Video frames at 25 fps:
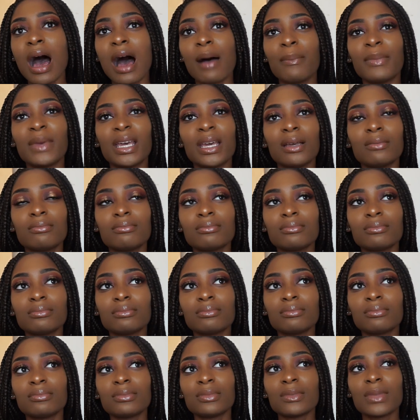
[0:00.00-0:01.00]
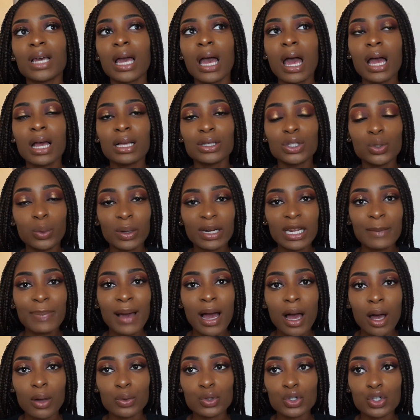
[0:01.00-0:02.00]
I mean,
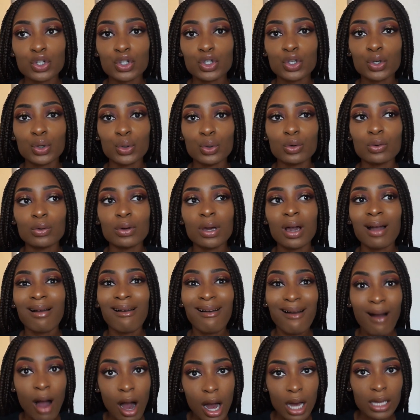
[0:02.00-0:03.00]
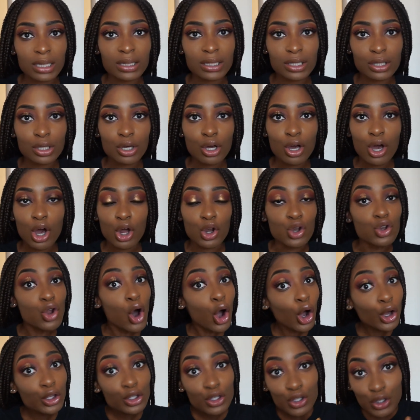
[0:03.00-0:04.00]
£20 to cut,
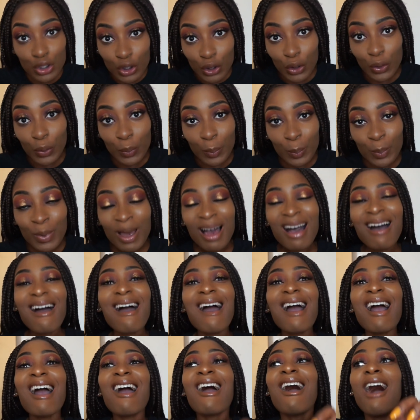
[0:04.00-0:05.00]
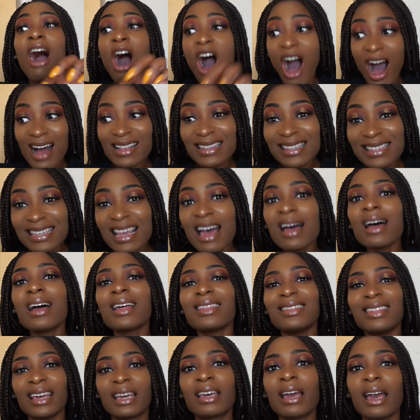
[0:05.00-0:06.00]
not consume, cut
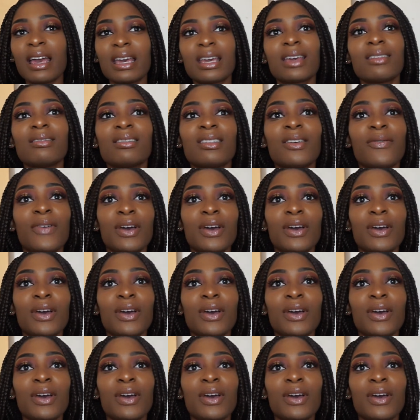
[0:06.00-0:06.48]
the cake in the